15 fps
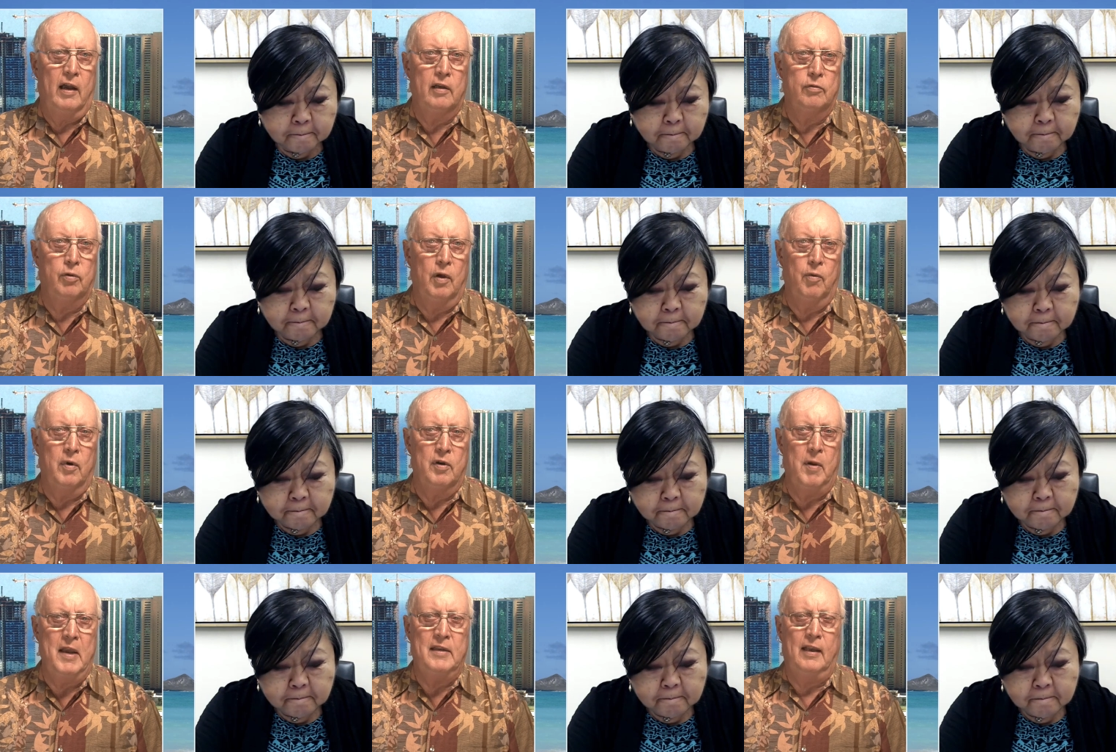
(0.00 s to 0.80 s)
Speaker 1: because what
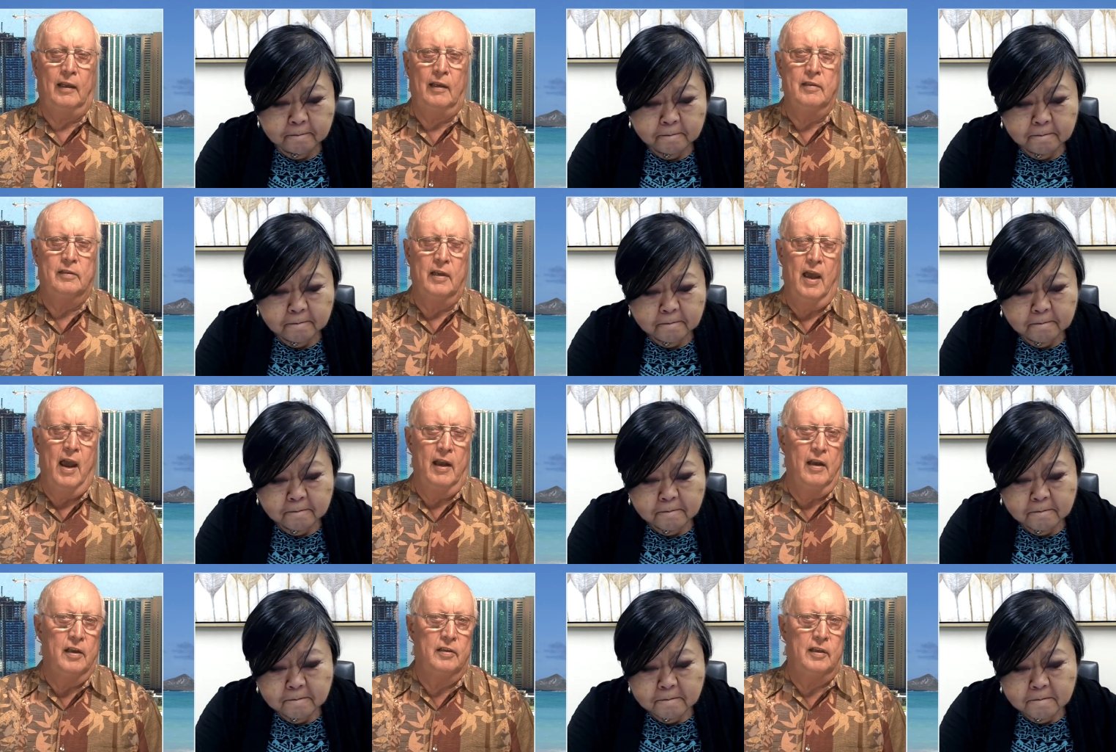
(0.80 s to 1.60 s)
we're basically
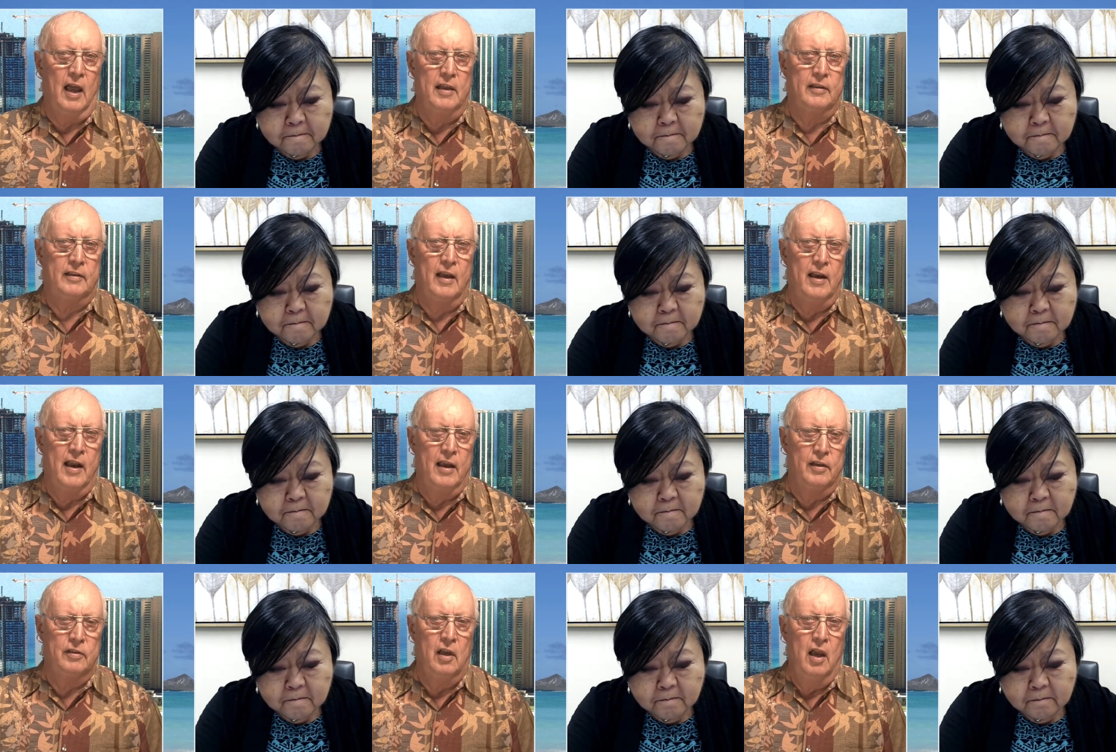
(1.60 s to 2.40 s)
saying the sunset
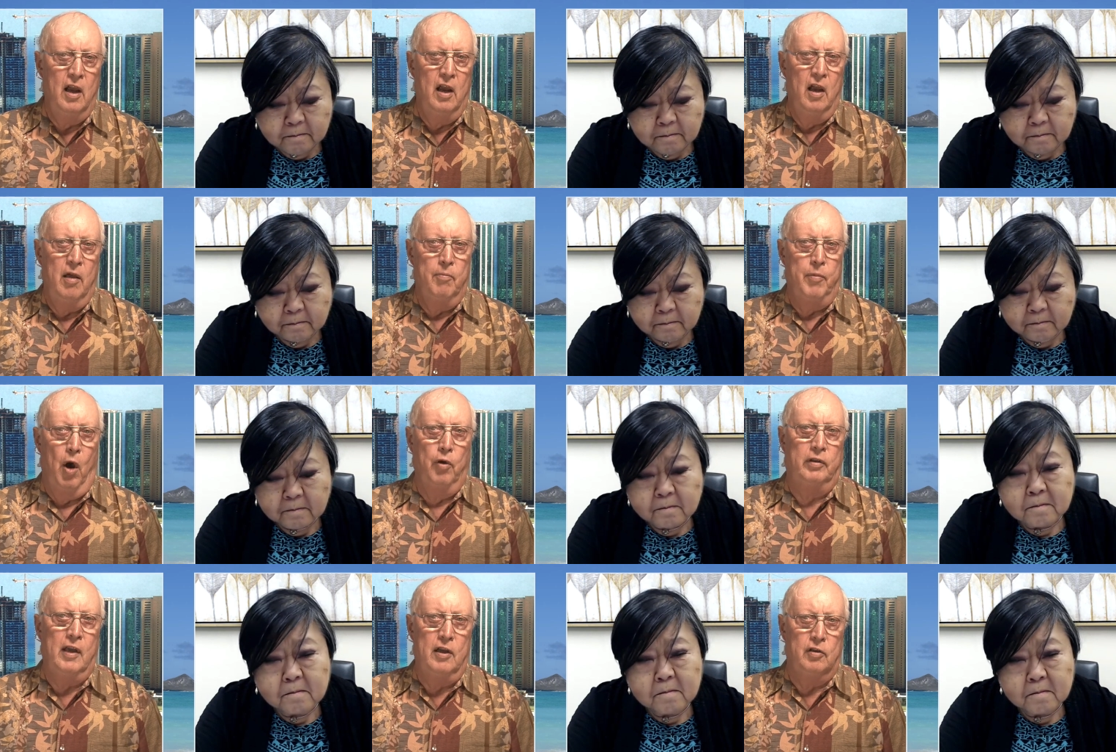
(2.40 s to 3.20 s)
is
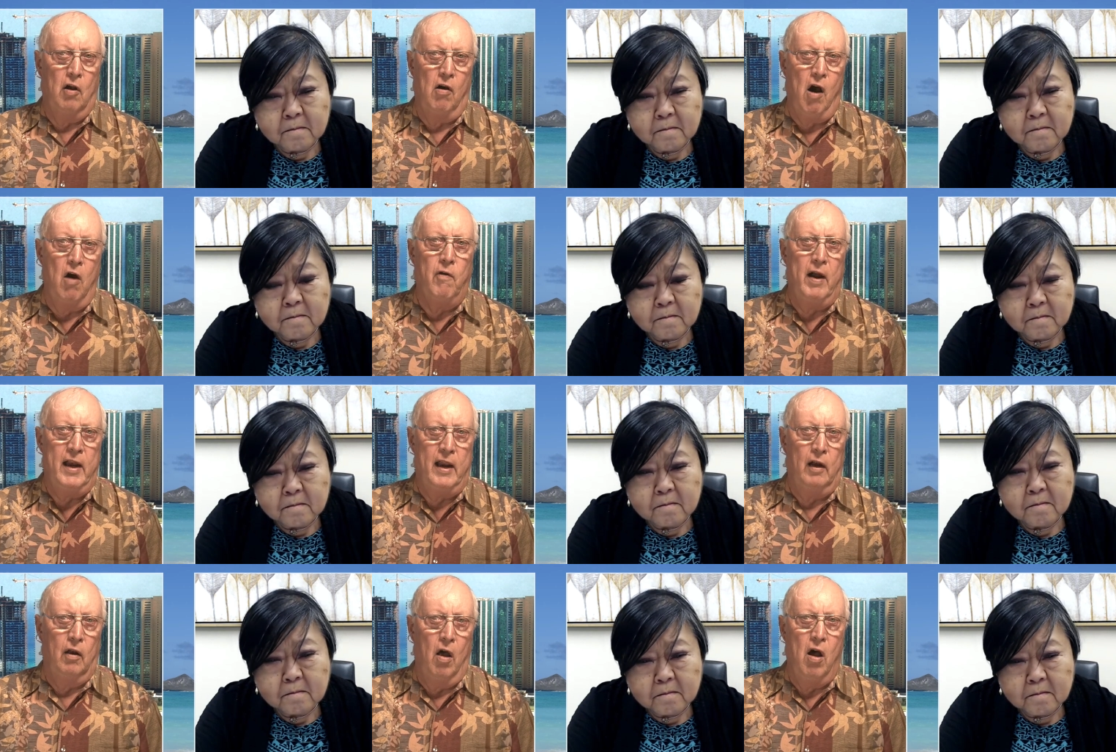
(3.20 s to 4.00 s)
both these are
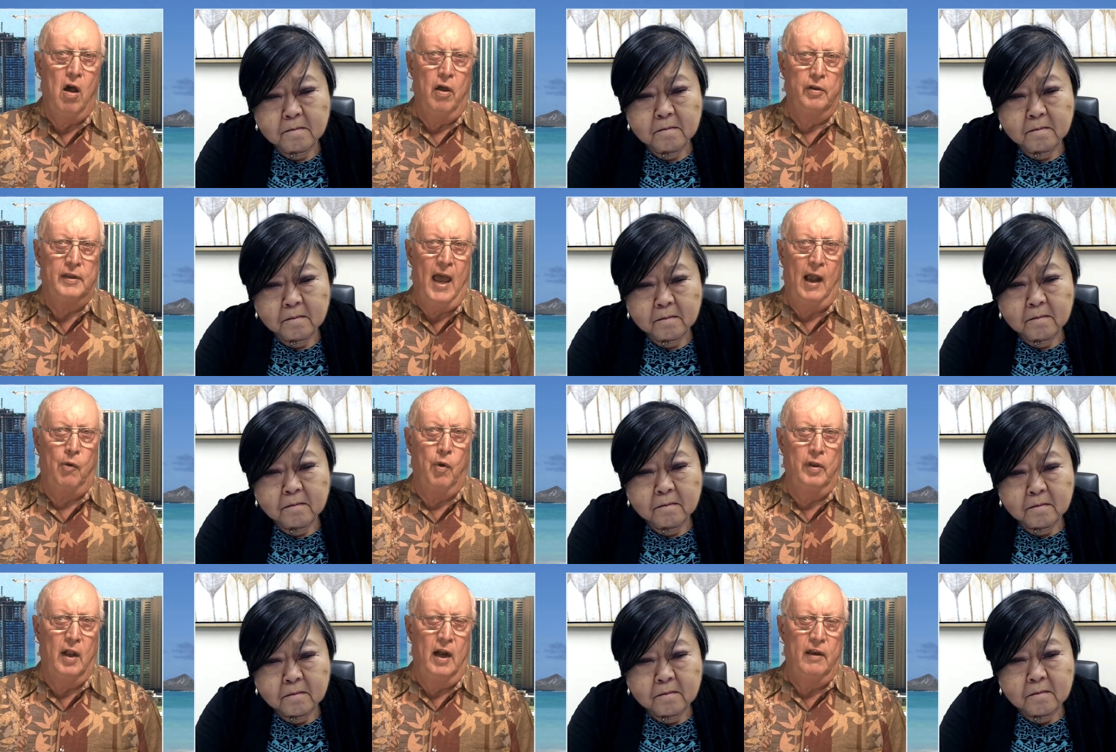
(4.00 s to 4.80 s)
already laws, Act
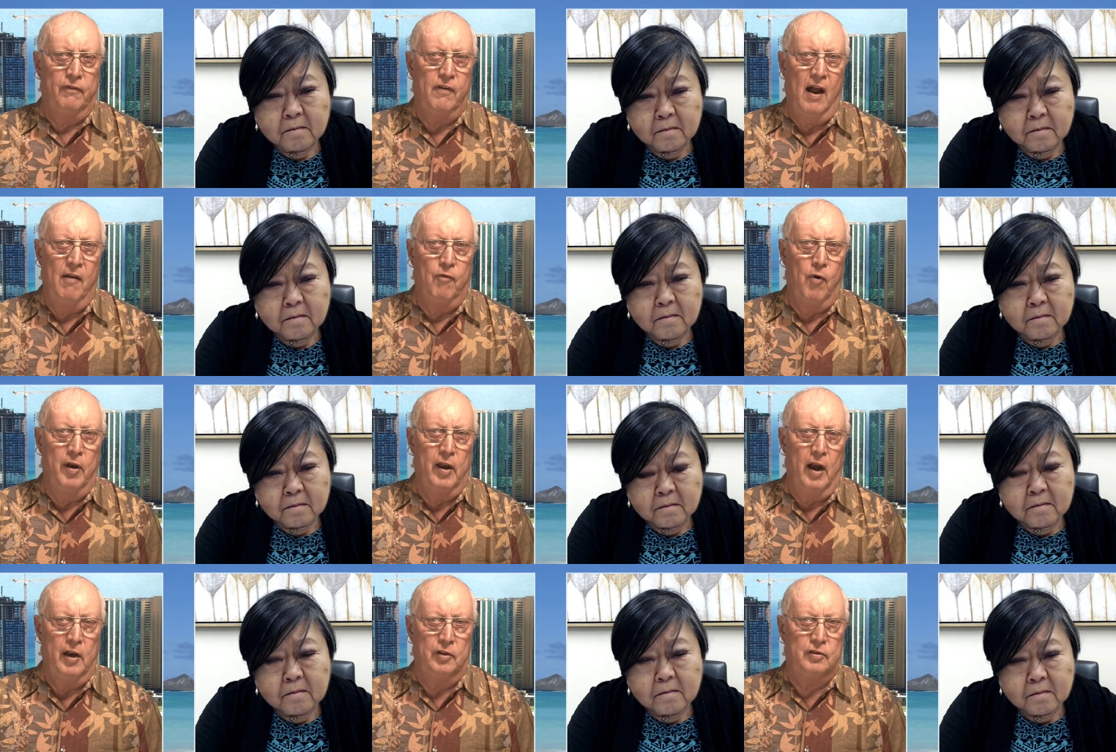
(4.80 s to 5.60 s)
195,
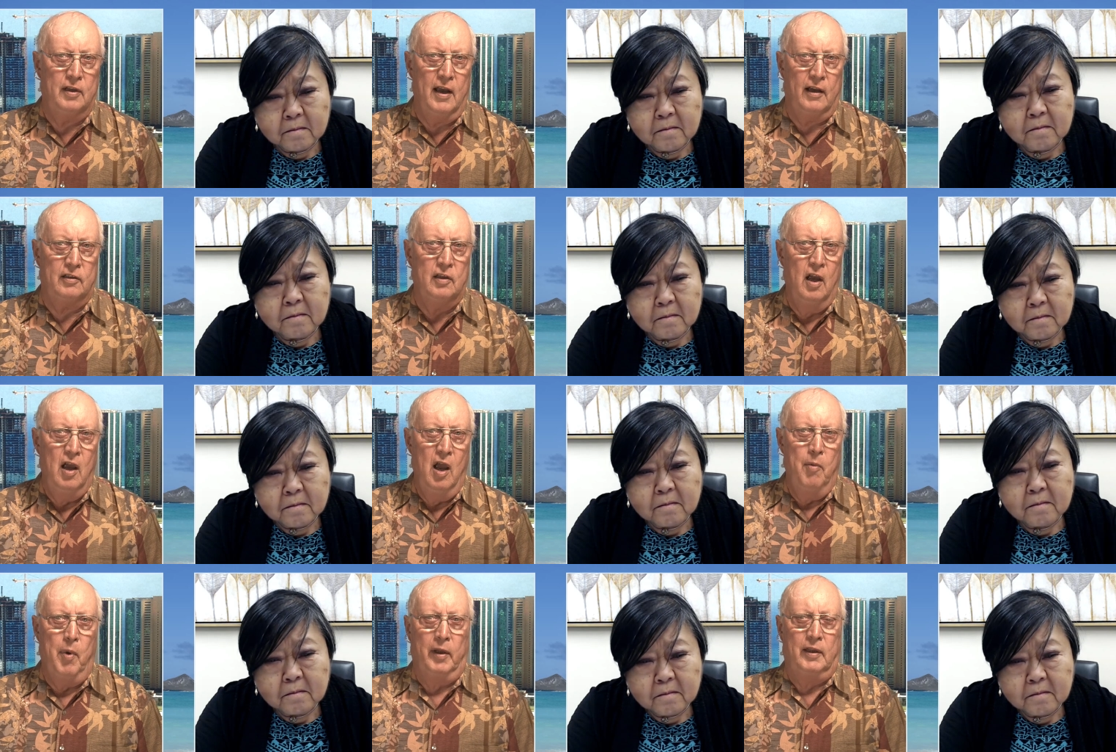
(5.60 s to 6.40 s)
196
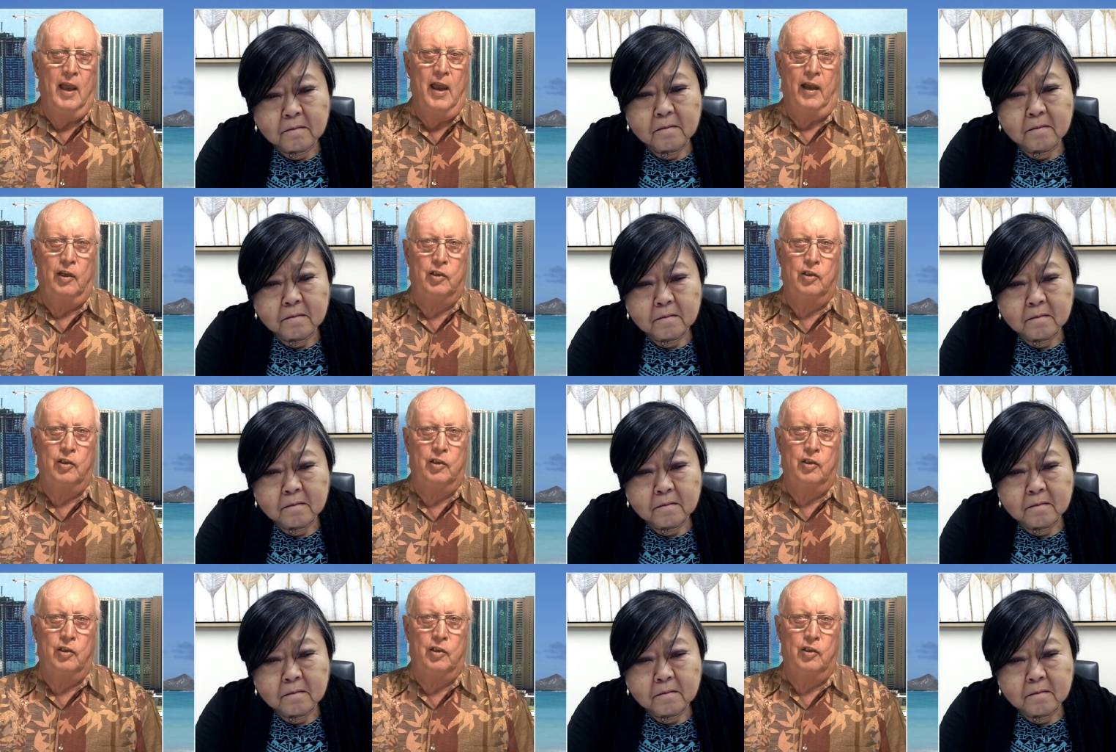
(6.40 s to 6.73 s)
but they